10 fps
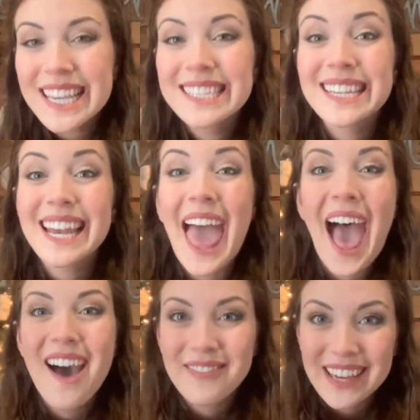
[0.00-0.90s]
is in
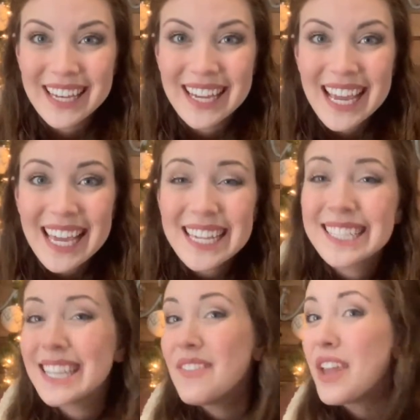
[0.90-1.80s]
heaven. He's
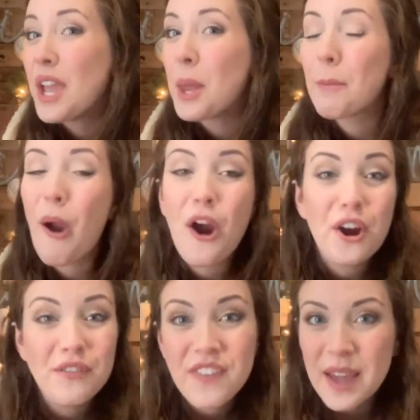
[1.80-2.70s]
living in
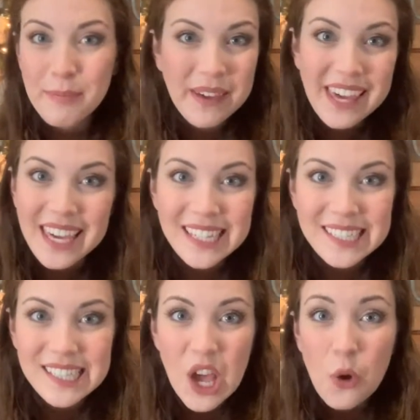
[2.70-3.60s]
perfect peace
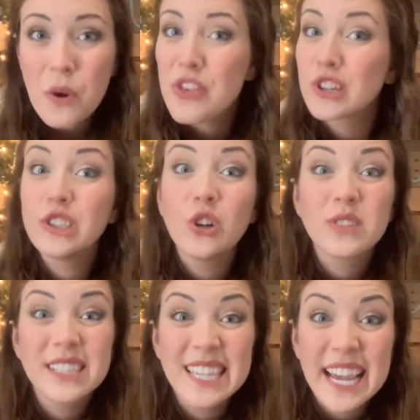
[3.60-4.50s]
where there's no
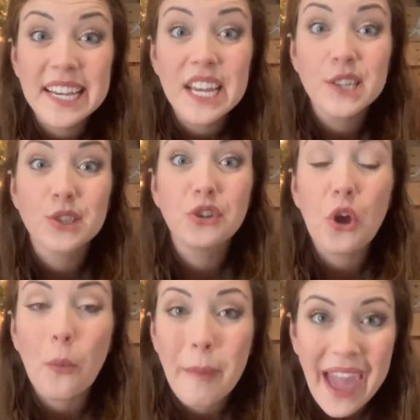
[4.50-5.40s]
sickness,
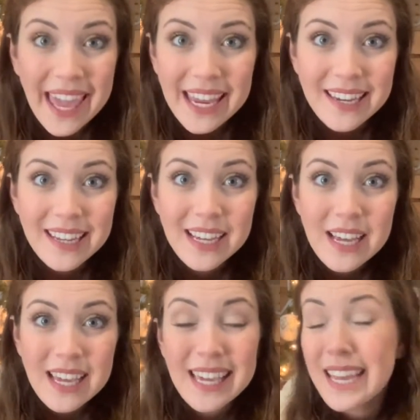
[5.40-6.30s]
no pain.
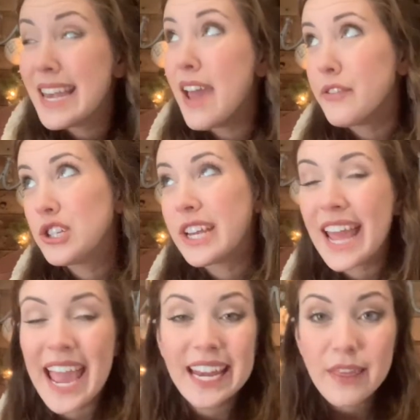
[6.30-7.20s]
He had never done
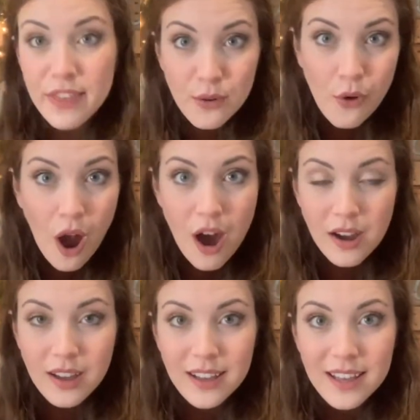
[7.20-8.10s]
anything wrong.
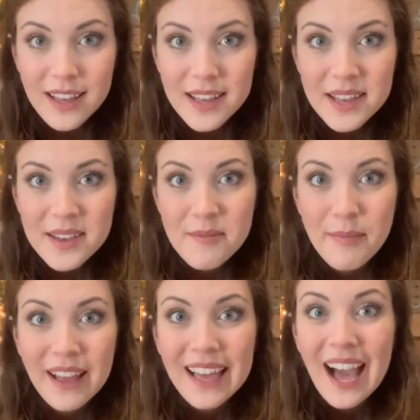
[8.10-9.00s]

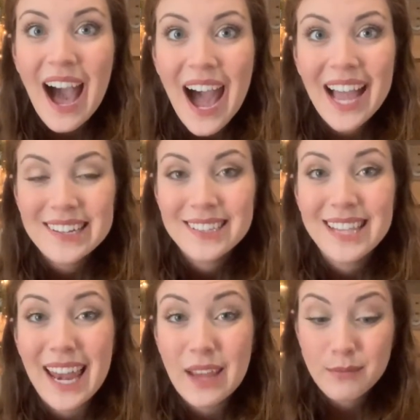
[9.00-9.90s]
But God
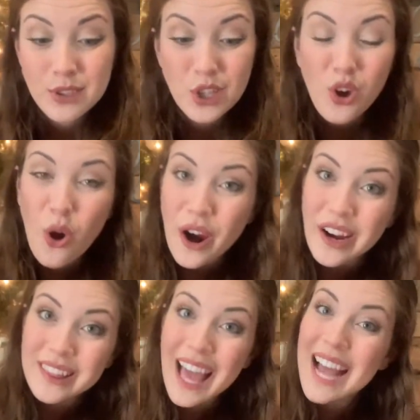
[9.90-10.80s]
sent him to
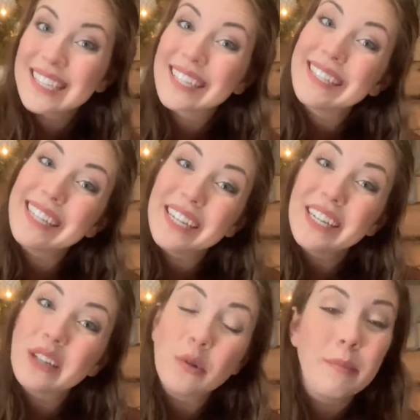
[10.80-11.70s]
earth as a
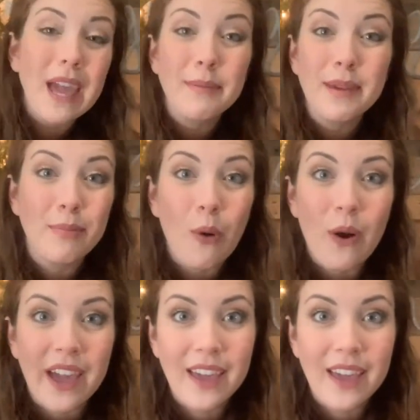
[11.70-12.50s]
little baby boy